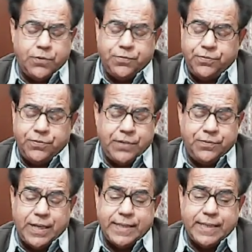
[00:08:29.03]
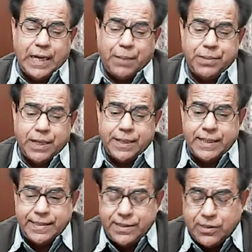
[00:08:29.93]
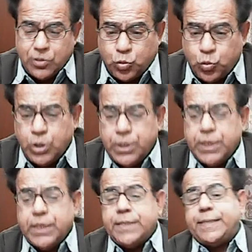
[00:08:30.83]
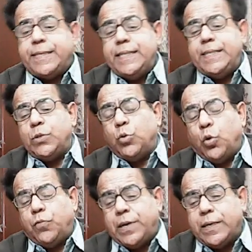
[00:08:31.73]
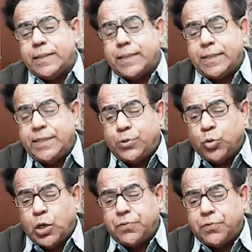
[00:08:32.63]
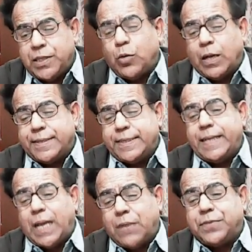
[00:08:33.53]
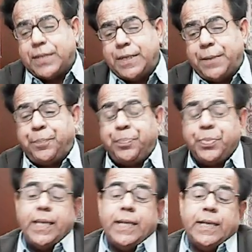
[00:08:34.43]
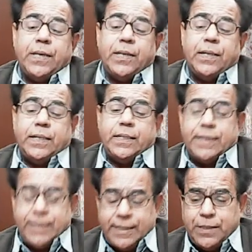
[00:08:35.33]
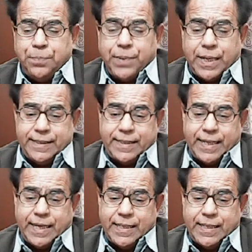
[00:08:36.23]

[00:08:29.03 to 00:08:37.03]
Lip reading: wavelength lambda t is equal to c over threshold frequency ft. This implies that